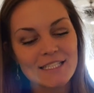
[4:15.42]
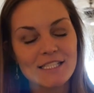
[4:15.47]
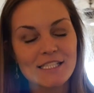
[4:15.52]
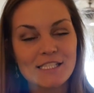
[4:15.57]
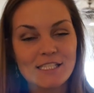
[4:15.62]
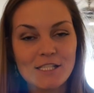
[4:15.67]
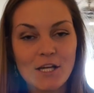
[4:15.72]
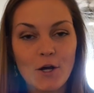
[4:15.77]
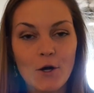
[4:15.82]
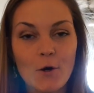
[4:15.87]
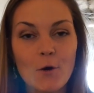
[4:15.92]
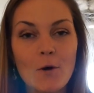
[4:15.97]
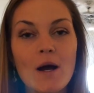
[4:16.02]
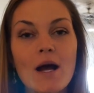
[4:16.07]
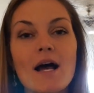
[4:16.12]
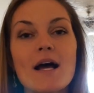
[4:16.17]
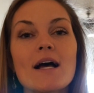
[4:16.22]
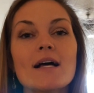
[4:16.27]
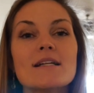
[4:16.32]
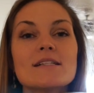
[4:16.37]
So
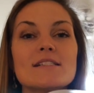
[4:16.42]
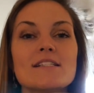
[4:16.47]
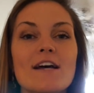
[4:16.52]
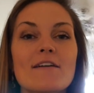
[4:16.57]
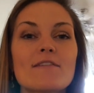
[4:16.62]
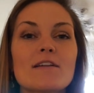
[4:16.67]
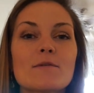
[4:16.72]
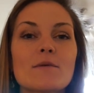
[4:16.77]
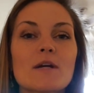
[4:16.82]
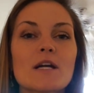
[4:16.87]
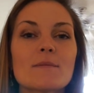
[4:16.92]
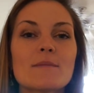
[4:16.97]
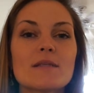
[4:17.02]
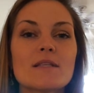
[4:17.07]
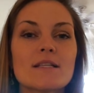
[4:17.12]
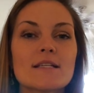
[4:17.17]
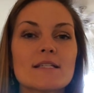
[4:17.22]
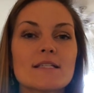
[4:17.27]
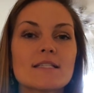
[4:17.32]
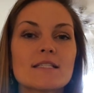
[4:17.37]
definitely
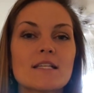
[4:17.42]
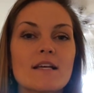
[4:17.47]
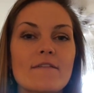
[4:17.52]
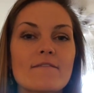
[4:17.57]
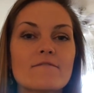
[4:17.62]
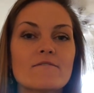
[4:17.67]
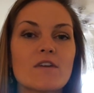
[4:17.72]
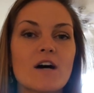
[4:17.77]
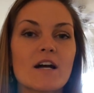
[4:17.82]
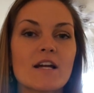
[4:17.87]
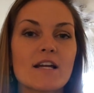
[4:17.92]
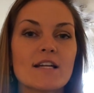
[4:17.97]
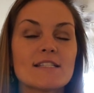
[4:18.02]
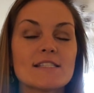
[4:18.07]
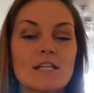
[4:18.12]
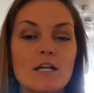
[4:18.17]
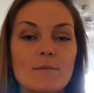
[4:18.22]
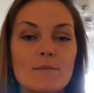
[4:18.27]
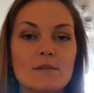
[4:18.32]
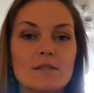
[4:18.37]
recommend this. By
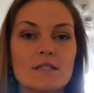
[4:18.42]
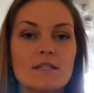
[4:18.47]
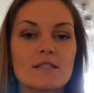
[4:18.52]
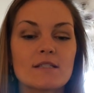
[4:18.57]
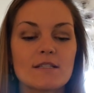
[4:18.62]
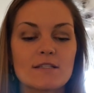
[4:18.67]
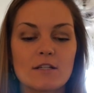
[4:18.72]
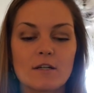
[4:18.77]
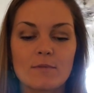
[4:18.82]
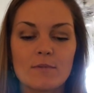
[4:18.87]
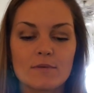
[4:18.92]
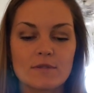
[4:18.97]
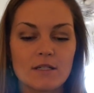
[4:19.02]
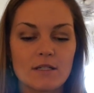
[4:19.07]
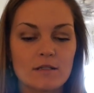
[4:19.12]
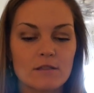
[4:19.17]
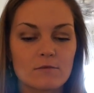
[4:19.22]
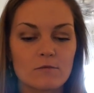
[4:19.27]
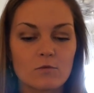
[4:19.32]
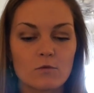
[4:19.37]
0%,
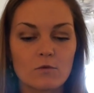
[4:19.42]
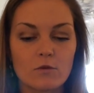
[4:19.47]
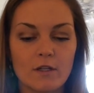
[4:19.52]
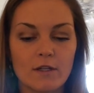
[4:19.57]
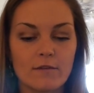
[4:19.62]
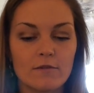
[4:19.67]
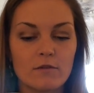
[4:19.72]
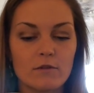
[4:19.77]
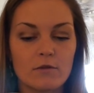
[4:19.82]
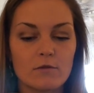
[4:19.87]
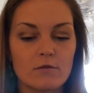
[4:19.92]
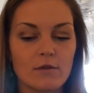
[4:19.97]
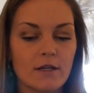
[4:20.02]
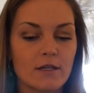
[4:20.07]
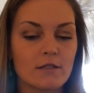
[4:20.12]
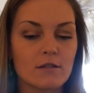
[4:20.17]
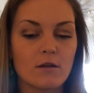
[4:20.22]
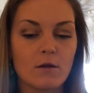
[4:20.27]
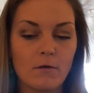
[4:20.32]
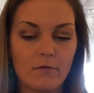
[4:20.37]
0% will give you
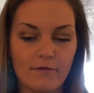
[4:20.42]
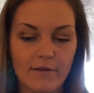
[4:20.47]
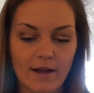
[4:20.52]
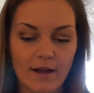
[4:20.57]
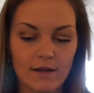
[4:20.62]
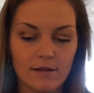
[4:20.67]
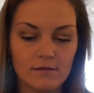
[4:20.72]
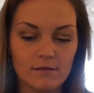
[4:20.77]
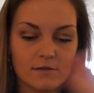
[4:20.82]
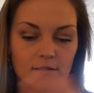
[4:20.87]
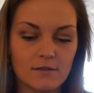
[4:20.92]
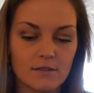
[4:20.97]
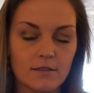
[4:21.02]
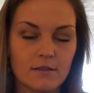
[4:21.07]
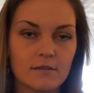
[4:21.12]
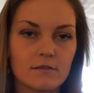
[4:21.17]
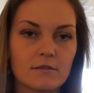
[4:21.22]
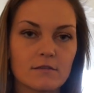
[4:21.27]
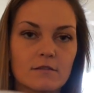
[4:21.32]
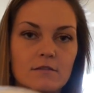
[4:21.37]
like no fat.
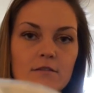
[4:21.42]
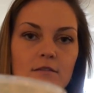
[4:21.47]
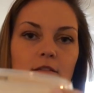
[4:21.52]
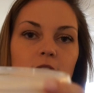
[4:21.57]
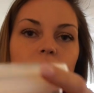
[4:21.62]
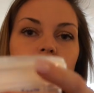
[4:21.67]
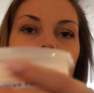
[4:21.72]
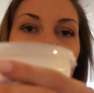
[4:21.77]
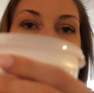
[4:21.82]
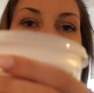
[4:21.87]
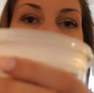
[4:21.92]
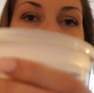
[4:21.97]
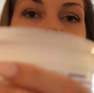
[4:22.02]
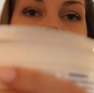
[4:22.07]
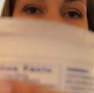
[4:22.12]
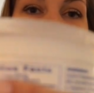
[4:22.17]
See, it's no